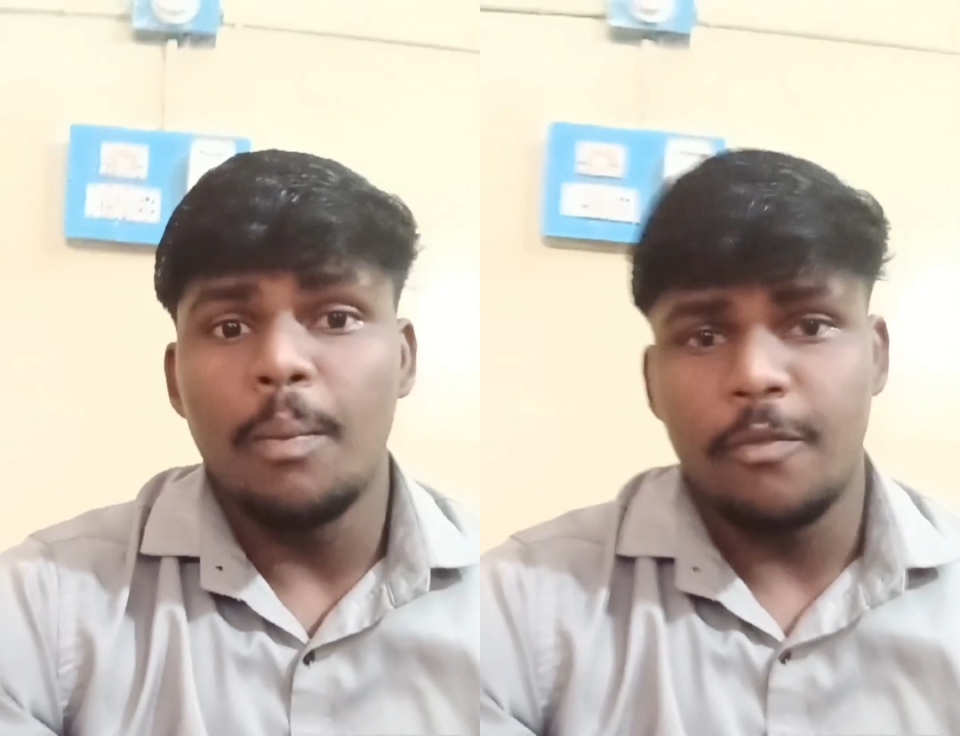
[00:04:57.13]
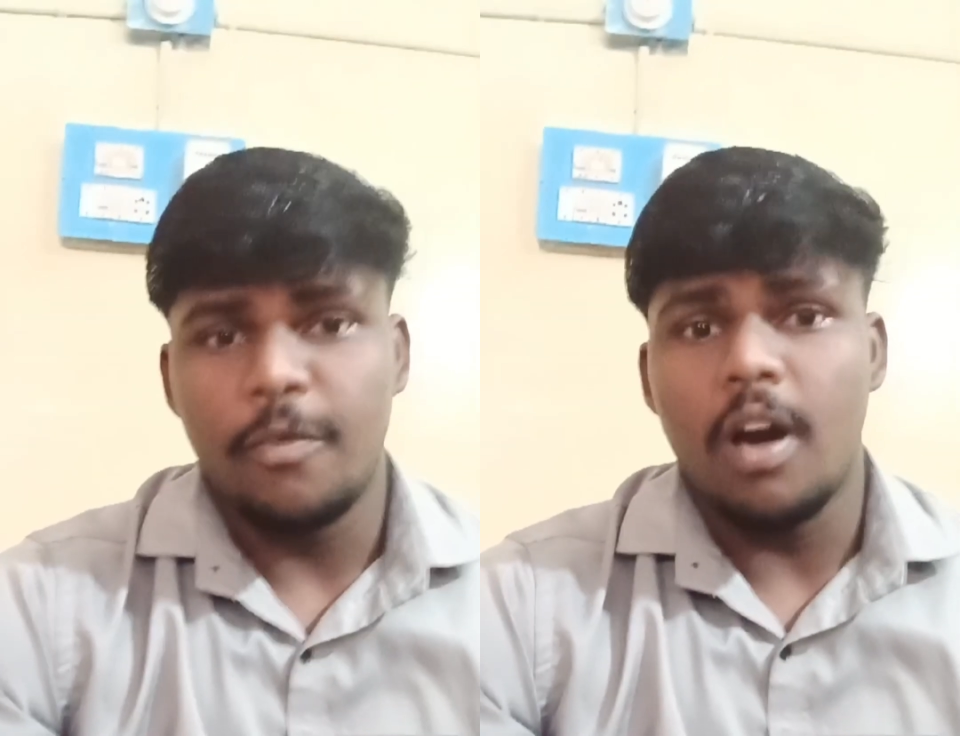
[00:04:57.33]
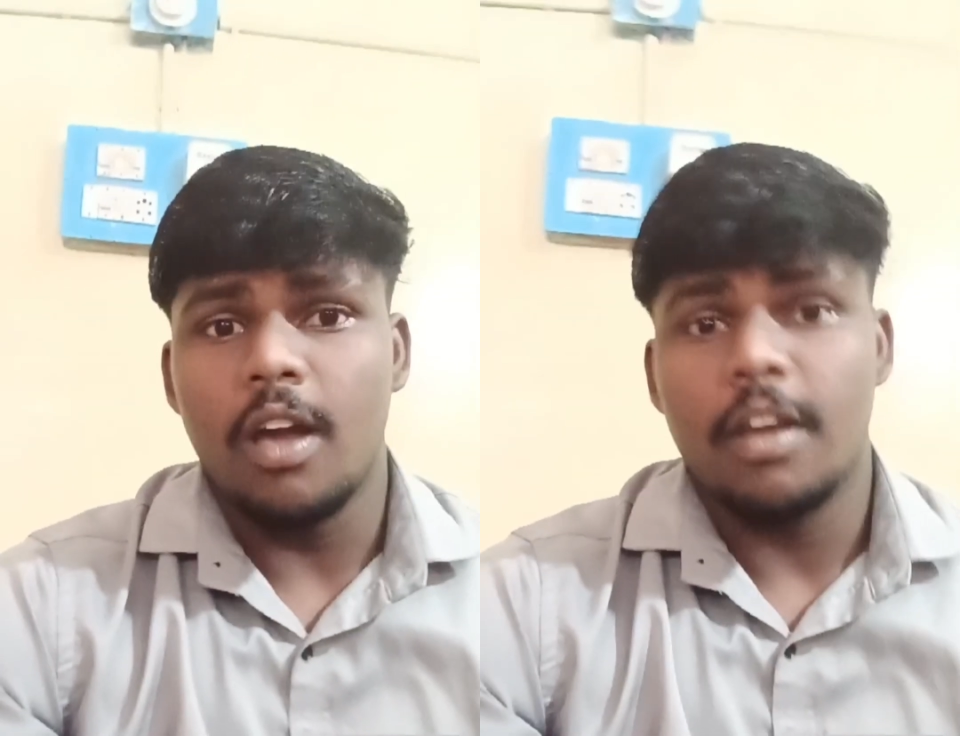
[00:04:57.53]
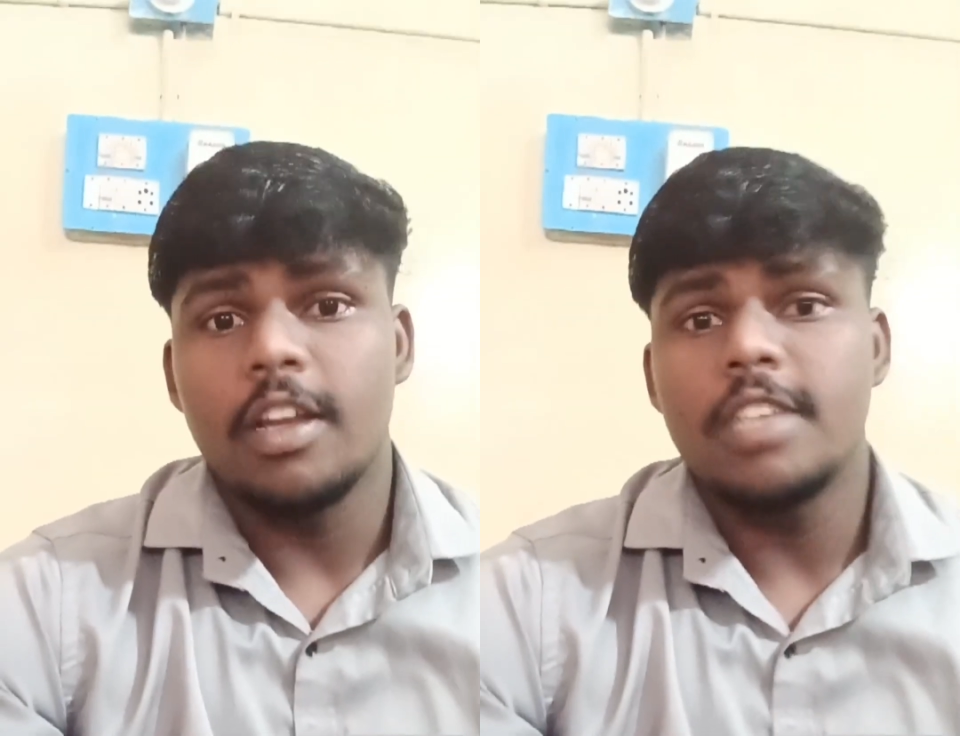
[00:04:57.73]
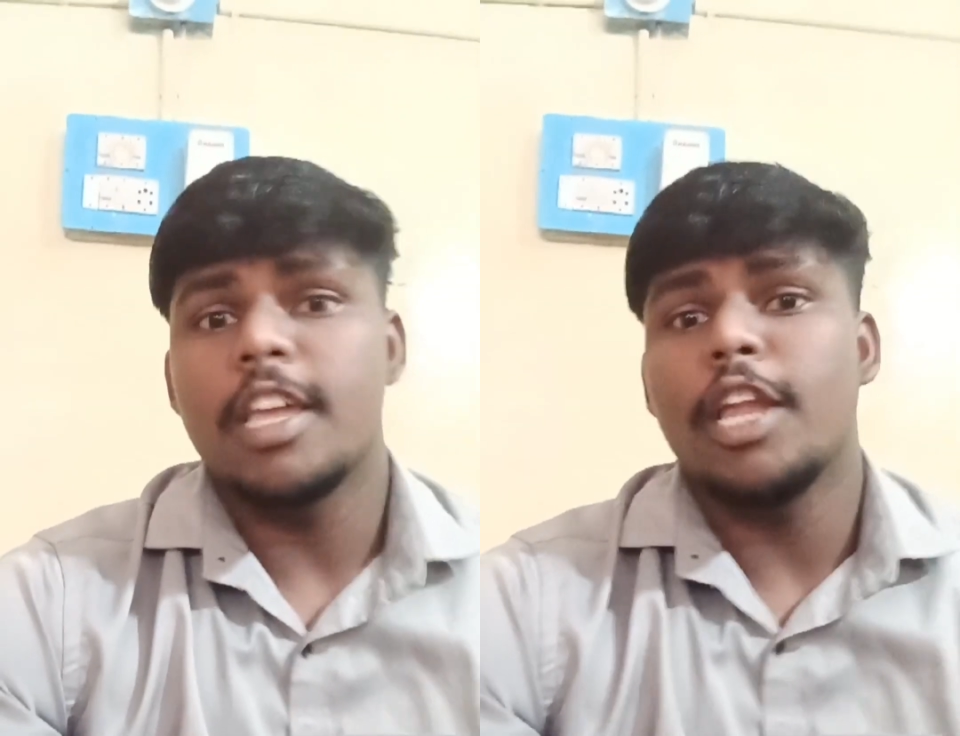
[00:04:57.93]
for
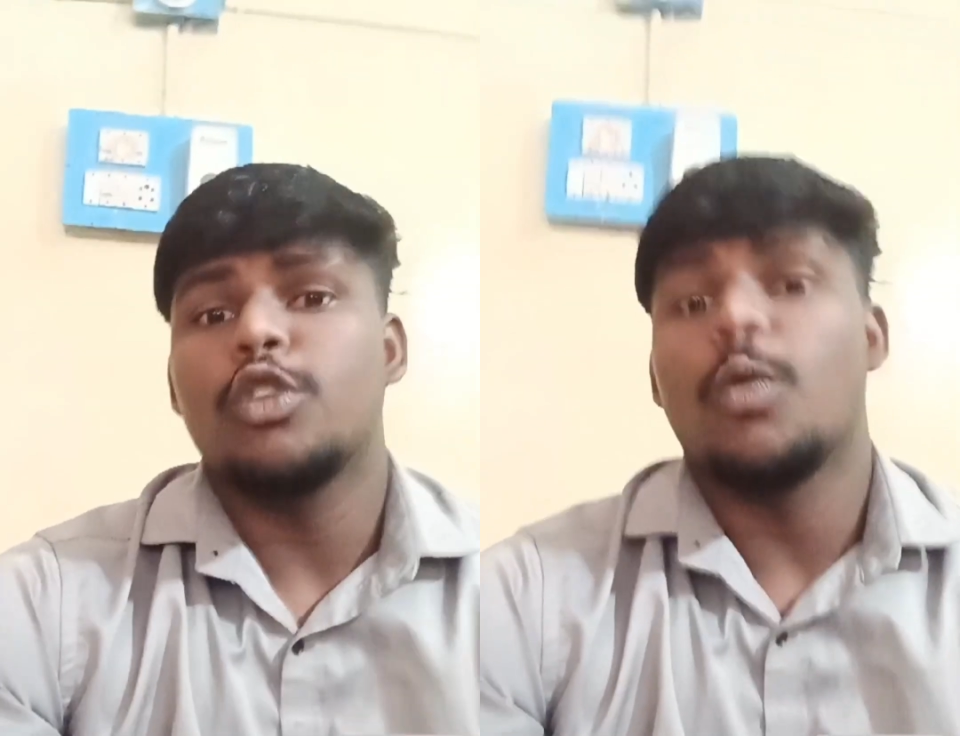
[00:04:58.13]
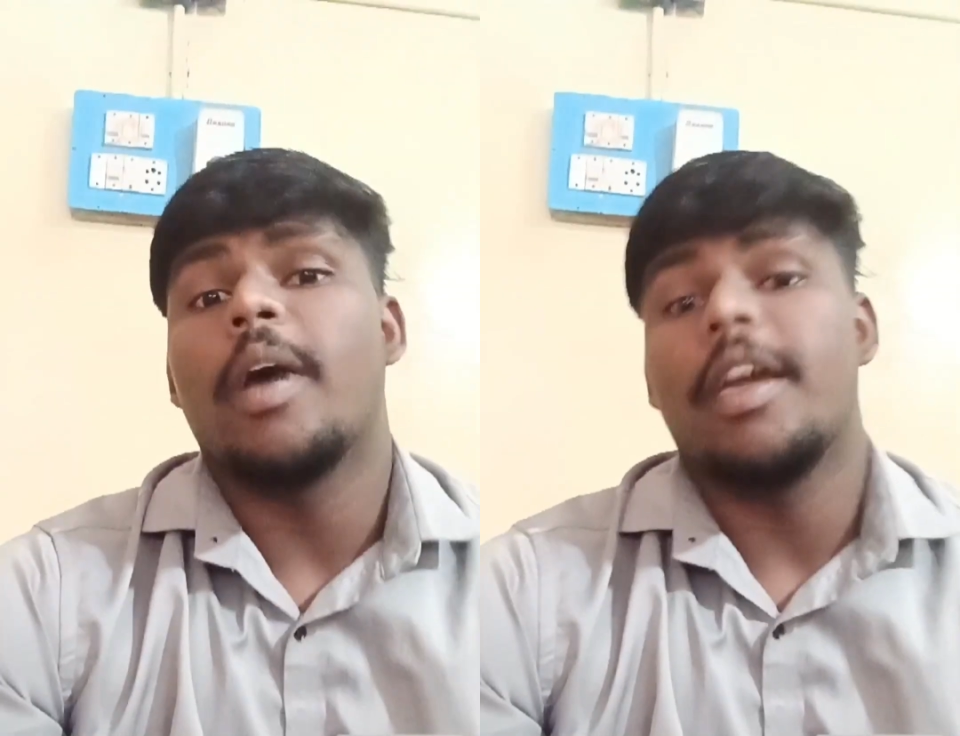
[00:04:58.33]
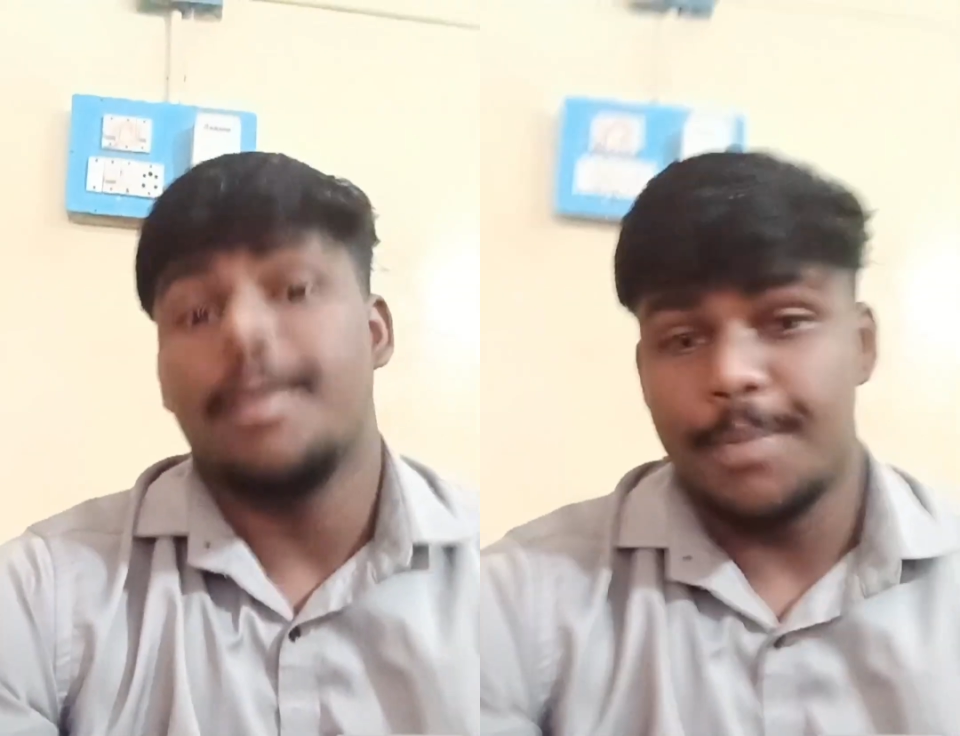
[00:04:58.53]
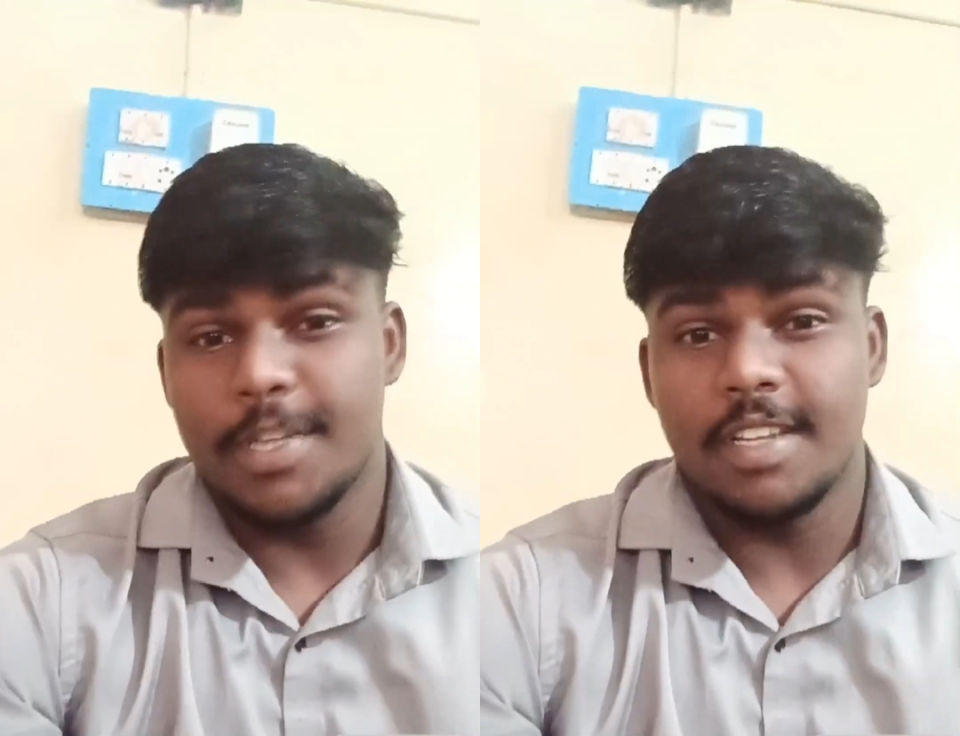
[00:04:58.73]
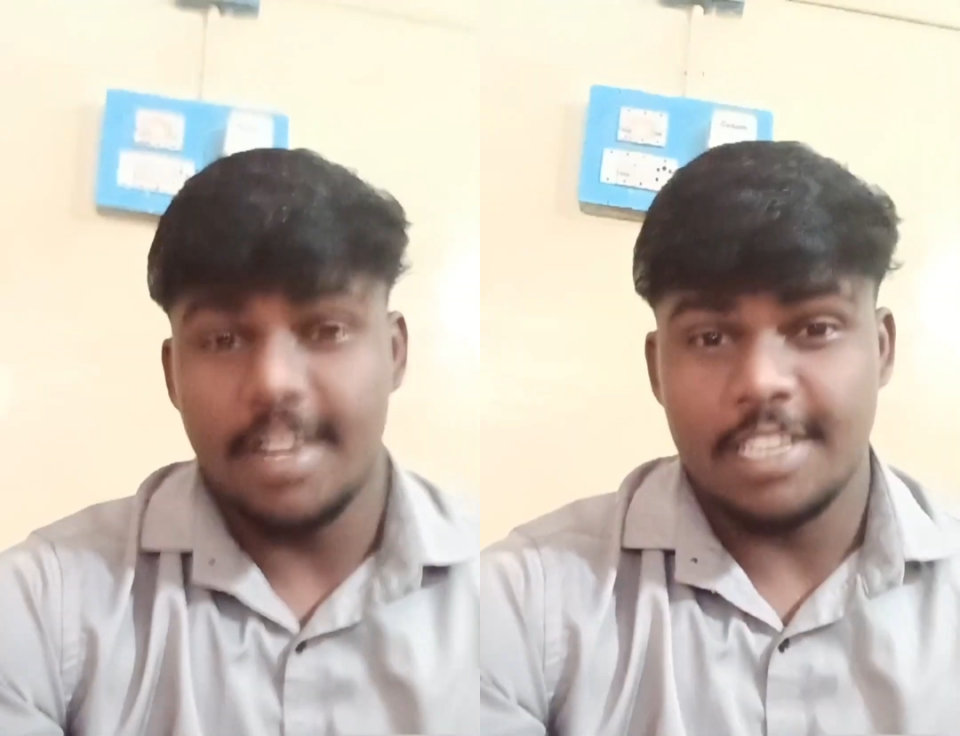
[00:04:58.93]
listening to my
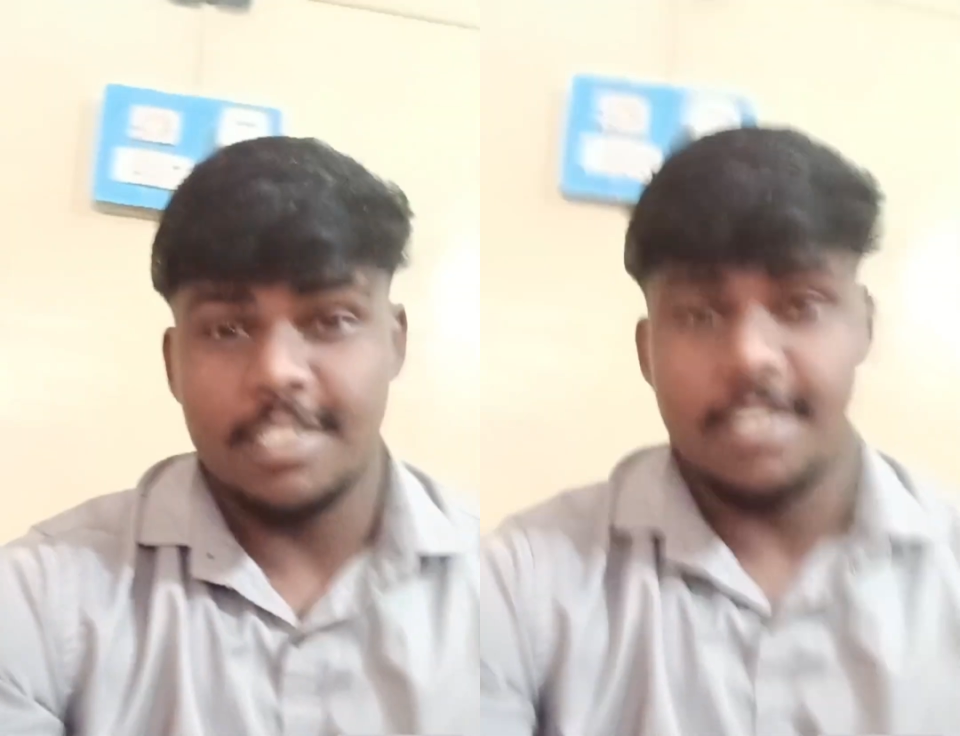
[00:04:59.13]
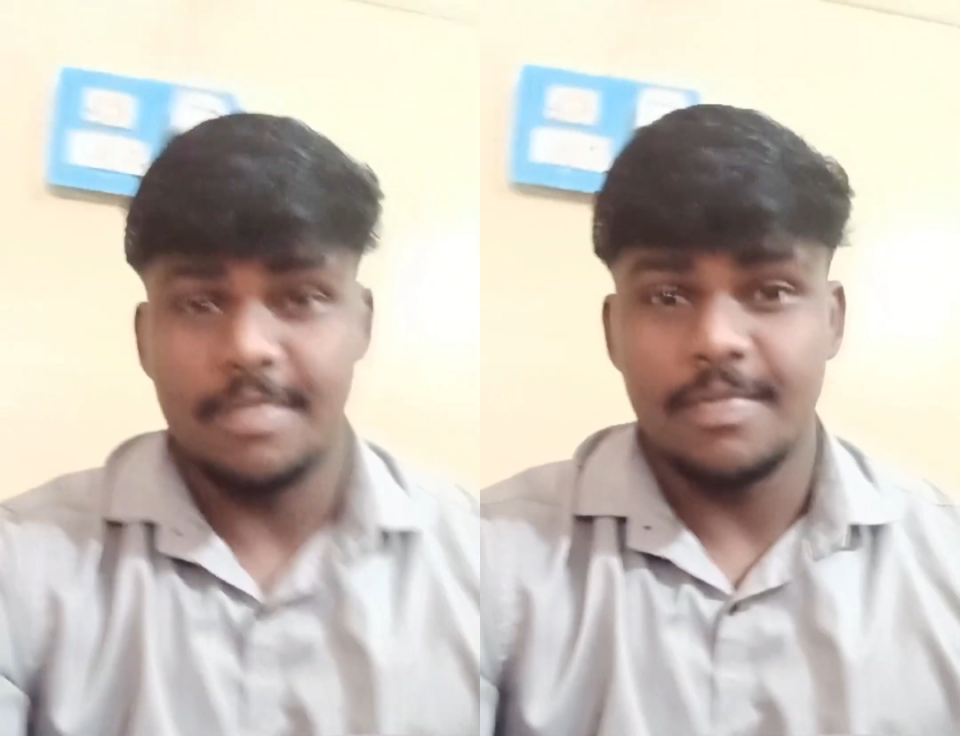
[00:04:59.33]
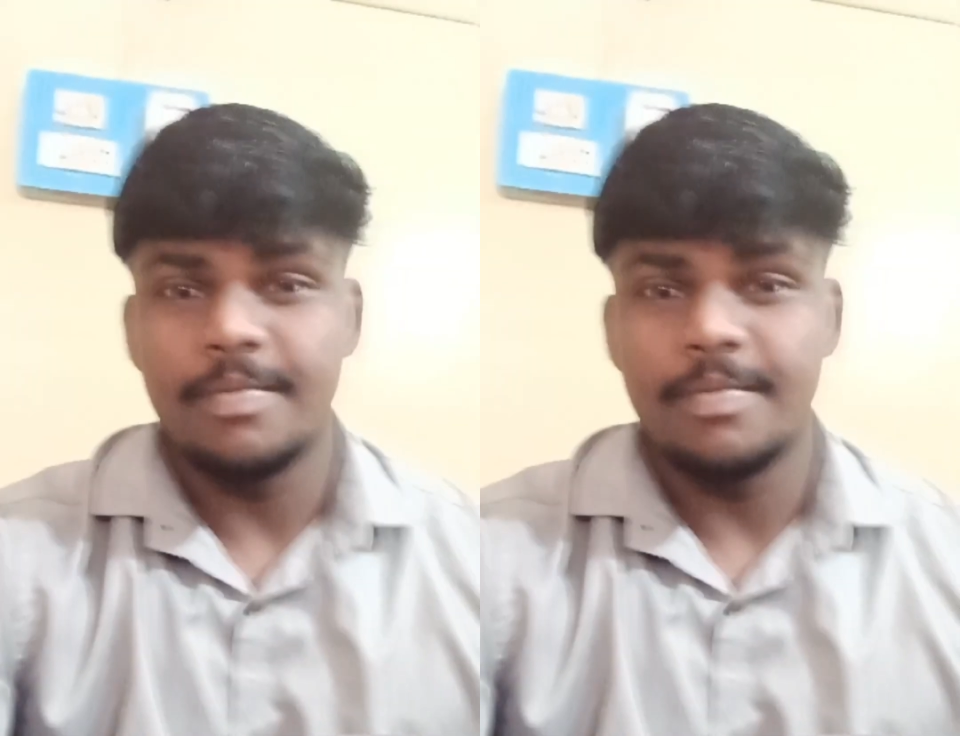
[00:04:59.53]
presentation.